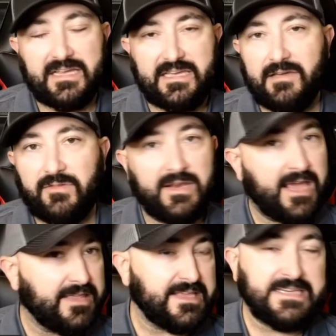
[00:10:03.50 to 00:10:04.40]
given,
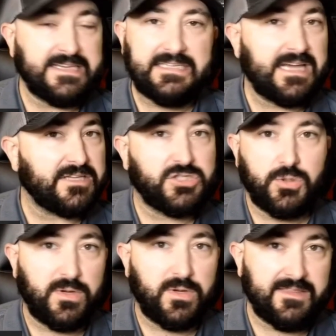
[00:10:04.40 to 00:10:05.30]
and they did not
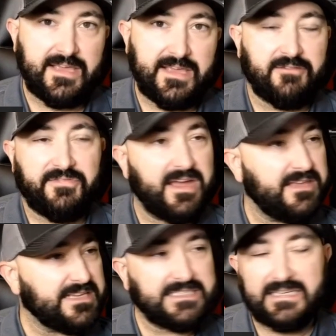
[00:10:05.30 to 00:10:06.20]
do it in the NFA,
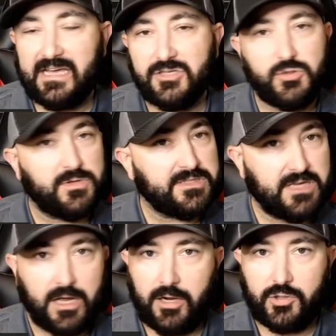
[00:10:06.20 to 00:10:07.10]
and they did not do it in
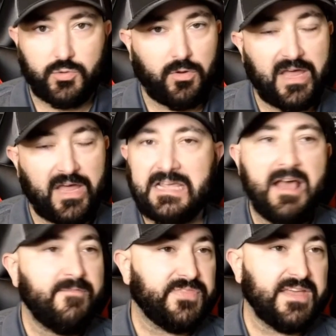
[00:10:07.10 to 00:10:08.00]
the Gun Control Act.
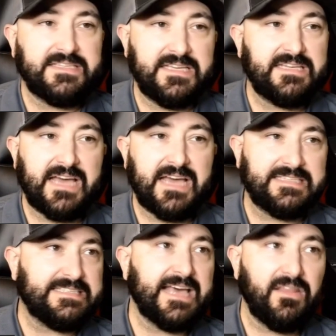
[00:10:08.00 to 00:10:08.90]
They did
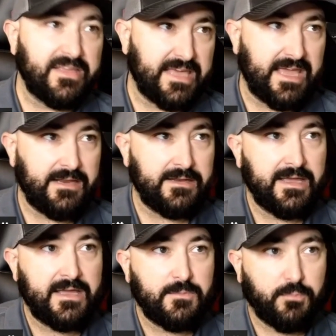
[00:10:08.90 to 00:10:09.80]
not delegate,
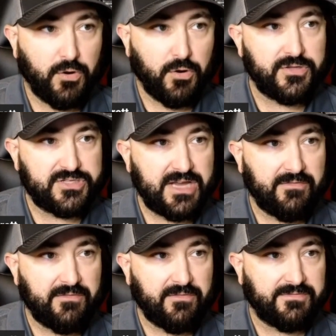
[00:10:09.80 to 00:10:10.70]
per the
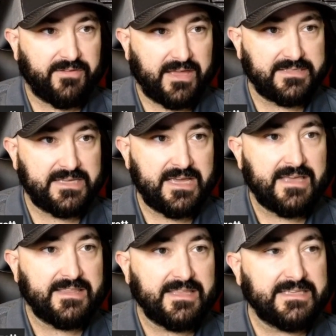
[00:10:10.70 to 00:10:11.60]
Chevron defense,
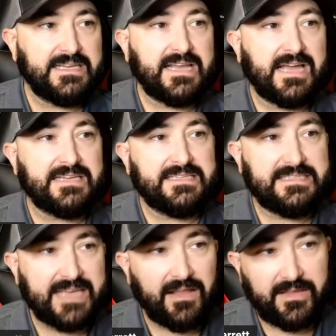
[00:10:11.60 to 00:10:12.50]
they did not
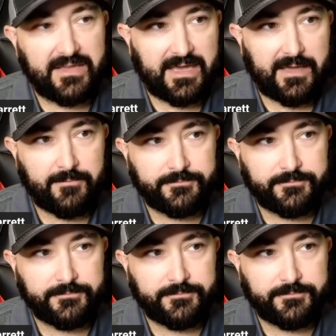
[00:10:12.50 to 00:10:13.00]
delegate